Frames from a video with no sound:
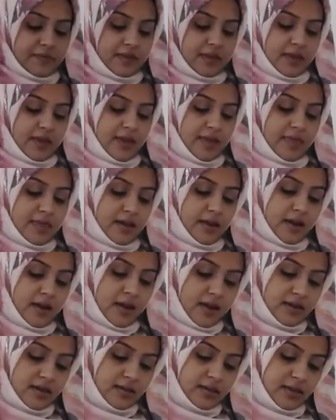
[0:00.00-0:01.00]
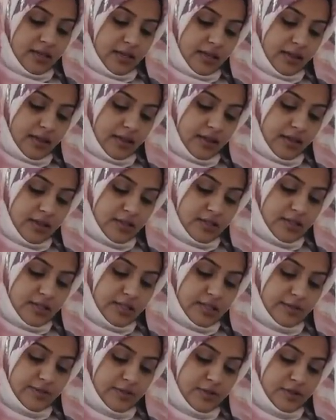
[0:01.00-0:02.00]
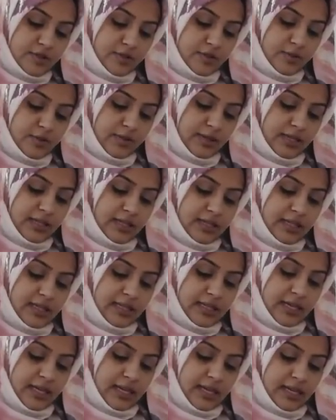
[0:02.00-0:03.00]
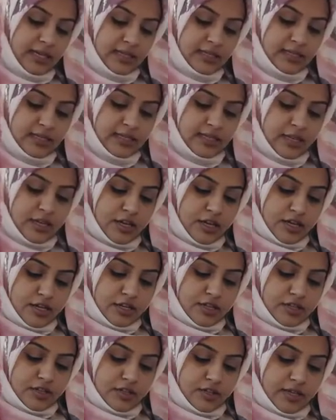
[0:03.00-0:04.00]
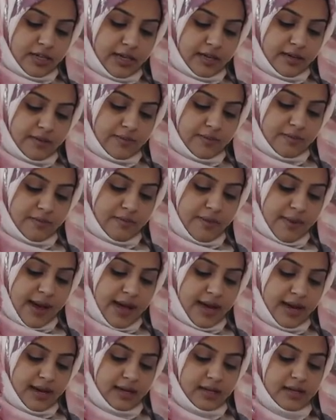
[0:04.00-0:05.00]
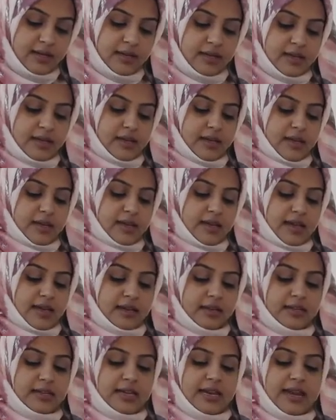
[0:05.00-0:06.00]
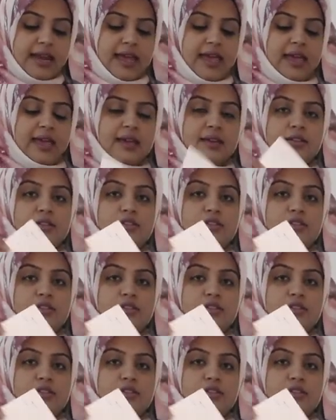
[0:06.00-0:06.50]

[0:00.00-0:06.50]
and then underneath it, just some squiggly lines to get it back and connect